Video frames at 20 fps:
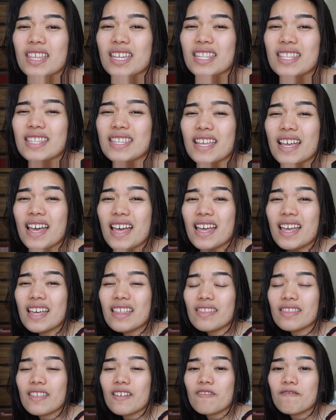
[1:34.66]
The
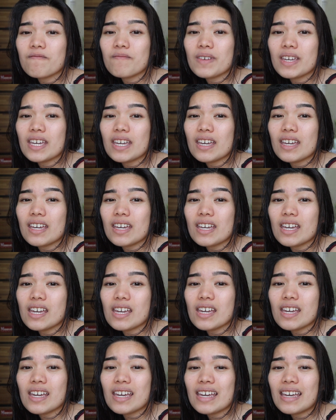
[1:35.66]
death of
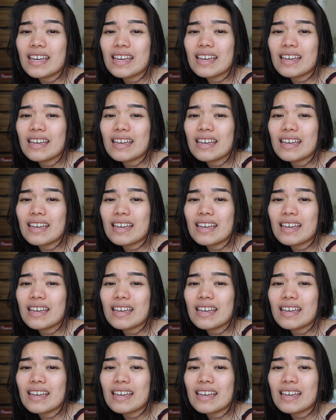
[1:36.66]
me.